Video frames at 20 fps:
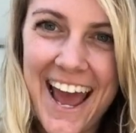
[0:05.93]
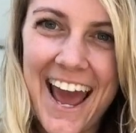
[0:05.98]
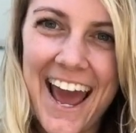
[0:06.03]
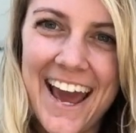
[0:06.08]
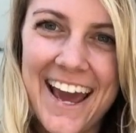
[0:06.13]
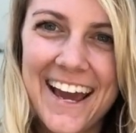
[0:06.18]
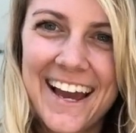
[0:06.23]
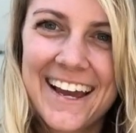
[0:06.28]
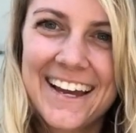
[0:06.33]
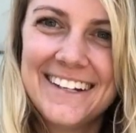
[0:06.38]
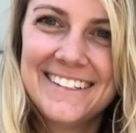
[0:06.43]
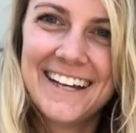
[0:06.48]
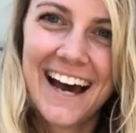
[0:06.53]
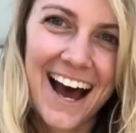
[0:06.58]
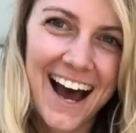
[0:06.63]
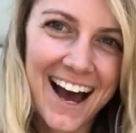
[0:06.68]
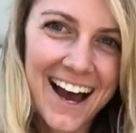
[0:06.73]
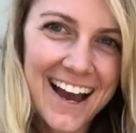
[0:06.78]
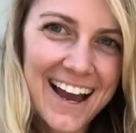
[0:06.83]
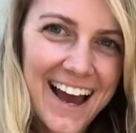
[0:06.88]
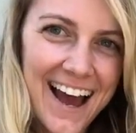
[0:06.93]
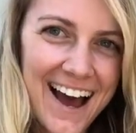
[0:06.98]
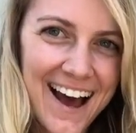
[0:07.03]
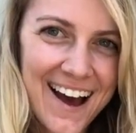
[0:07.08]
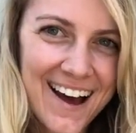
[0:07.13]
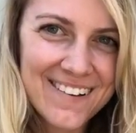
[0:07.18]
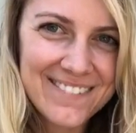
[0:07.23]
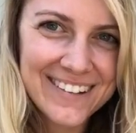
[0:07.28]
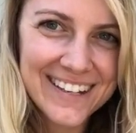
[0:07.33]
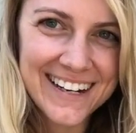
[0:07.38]
and I
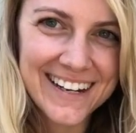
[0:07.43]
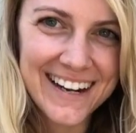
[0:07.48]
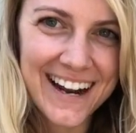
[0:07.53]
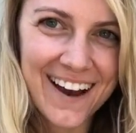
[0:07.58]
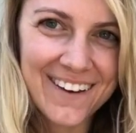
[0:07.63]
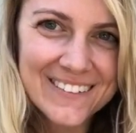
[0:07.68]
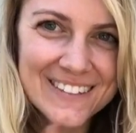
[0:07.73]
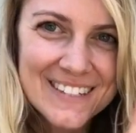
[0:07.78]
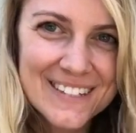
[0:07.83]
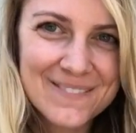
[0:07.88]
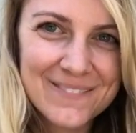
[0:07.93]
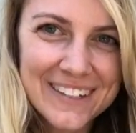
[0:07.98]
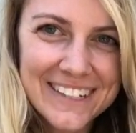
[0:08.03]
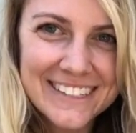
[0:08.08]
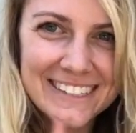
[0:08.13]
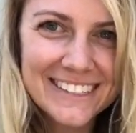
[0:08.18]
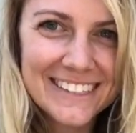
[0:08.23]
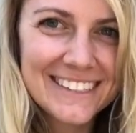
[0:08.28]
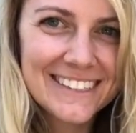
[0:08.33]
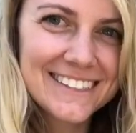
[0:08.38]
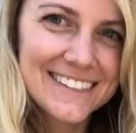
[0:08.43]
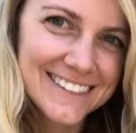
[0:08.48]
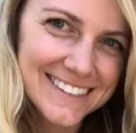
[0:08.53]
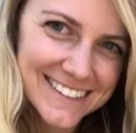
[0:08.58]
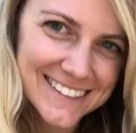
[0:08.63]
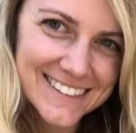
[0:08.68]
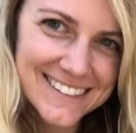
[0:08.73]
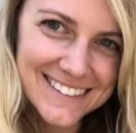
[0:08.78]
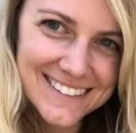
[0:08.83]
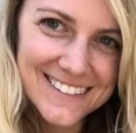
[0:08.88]
have an announcement
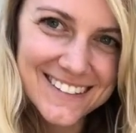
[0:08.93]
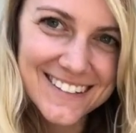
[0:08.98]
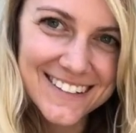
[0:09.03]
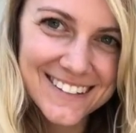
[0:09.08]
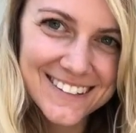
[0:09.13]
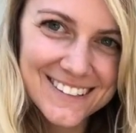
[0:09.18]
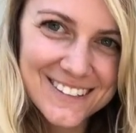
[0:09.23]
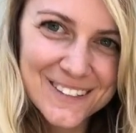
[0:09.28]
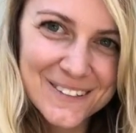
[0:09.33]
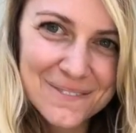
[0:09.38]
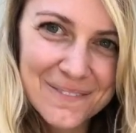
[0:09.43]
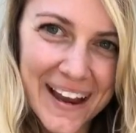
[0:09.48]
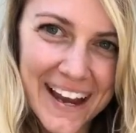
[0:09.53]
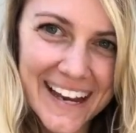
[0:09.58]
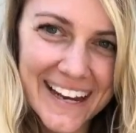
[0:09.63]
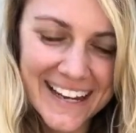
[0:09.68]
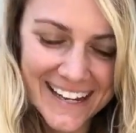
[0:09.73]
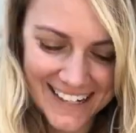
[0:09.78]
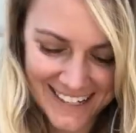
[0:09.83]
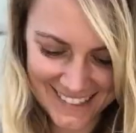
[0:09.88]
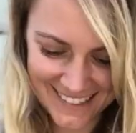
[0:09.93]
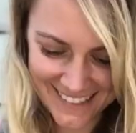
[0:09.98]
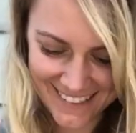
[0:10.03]
to make.